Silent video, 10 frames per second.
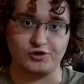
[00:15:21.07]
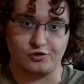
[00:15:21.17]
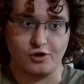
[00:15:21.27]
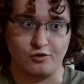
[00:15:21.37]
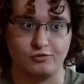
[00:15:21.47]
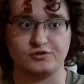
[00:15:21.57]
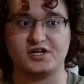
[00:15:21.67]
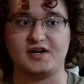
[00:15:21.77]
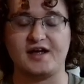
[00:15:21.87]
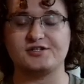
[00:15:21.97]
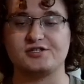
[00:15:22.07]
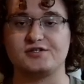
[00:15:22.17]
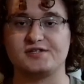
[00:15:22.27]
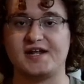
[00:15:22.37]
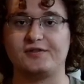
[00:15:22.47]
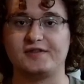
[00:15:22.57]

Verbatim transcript: your own connections out